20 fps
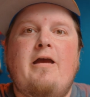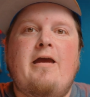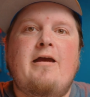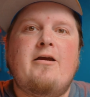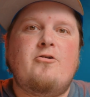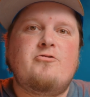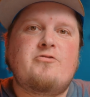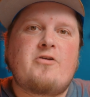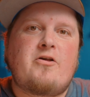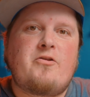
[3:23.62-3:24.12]

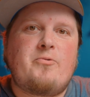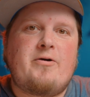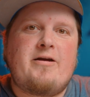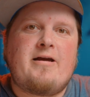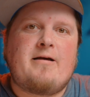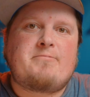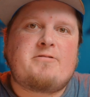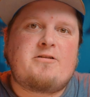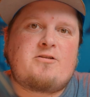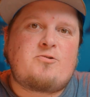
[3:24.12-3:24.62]
and goes all the
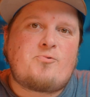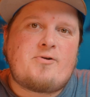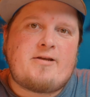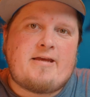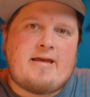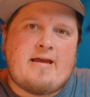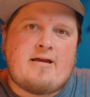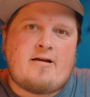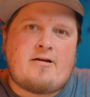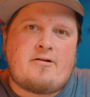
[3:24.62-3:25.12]
way up to
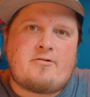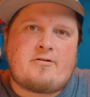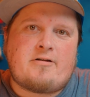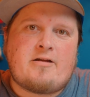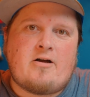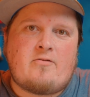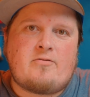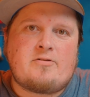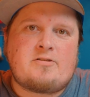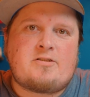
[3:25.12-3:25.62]
2800
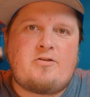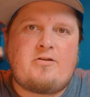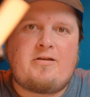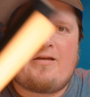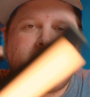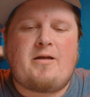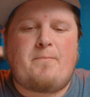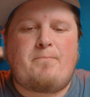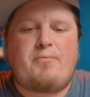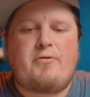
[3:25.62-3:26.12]
Kelvin. So you
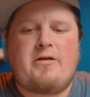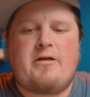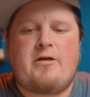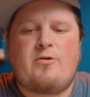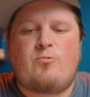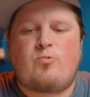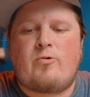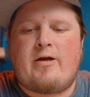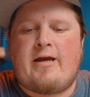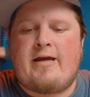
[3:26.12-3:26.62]
can get a pretty
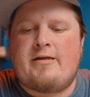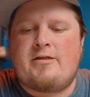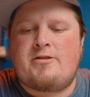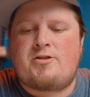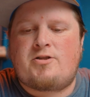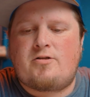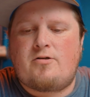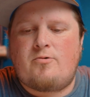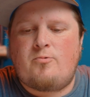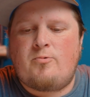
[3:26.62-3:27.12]
good
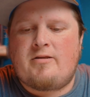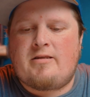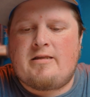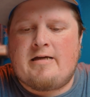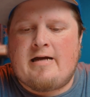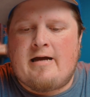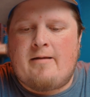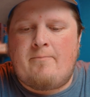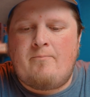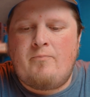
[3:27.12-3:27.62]
range with
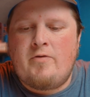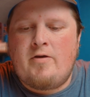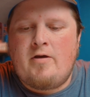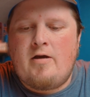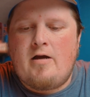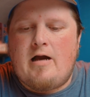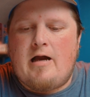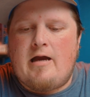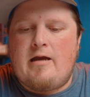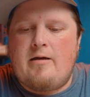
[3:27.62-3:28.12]
that.
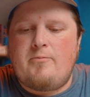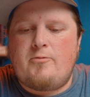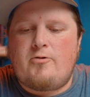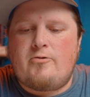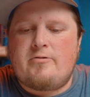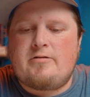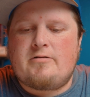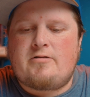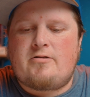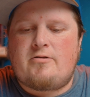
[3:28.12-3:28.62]
I'm
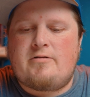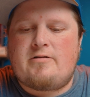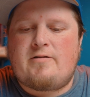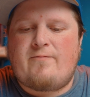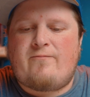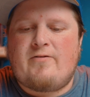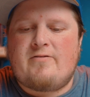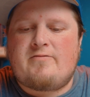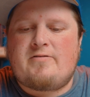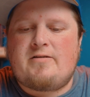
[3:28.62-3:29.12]
going to turn it
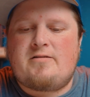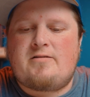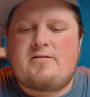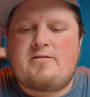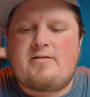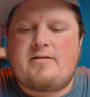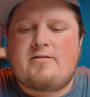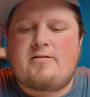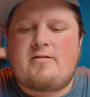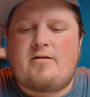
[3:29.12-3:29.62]
to
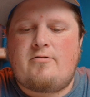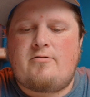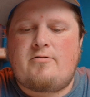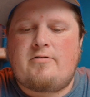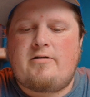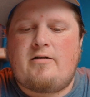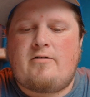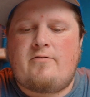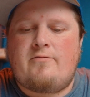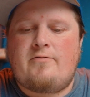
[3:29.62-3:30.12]
5600
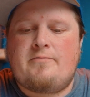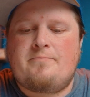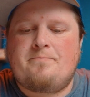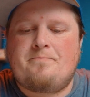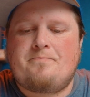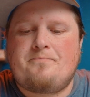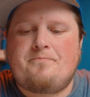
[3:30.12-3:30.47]
Kelvin.